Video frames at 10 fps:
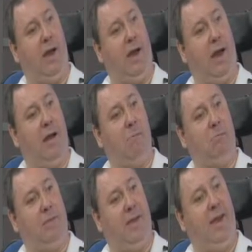
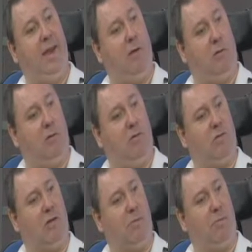MD or
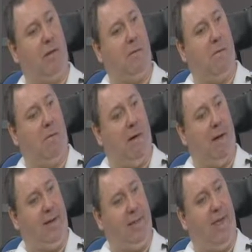something
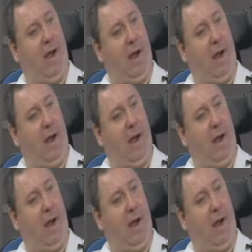like that,